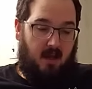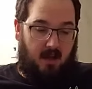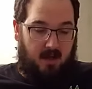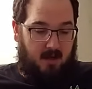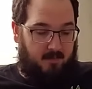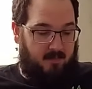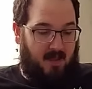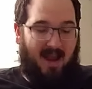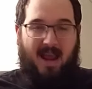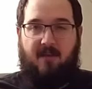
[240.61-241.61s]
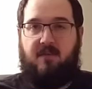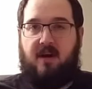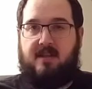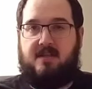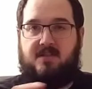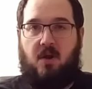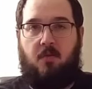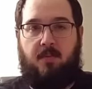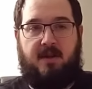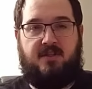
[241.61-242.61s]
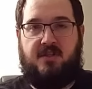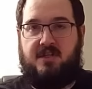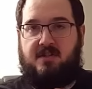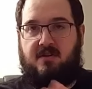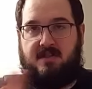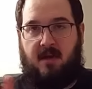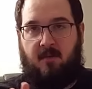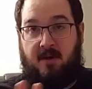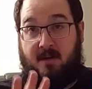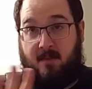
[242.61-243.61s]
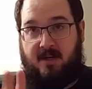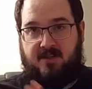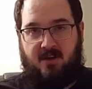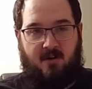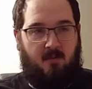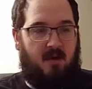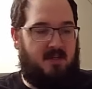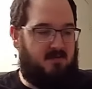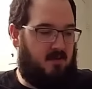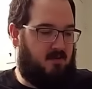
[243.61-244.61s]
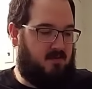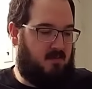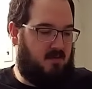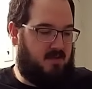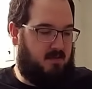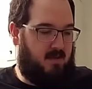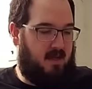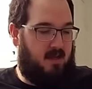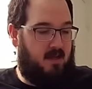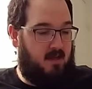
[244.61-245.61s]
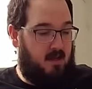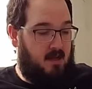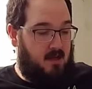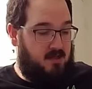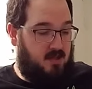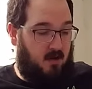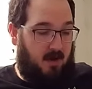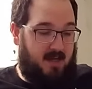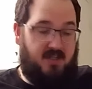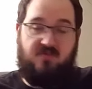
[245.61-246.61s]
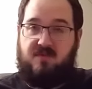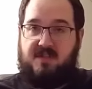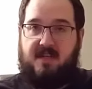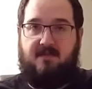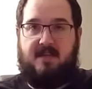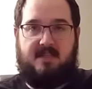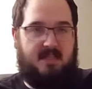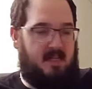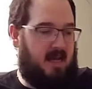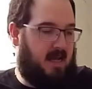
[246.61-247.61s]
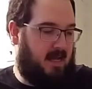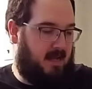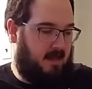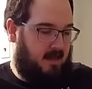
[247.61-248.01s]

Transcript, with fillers: I have cut this open just because I wanted to make sure it was what it was supposed to be. So I just received this today.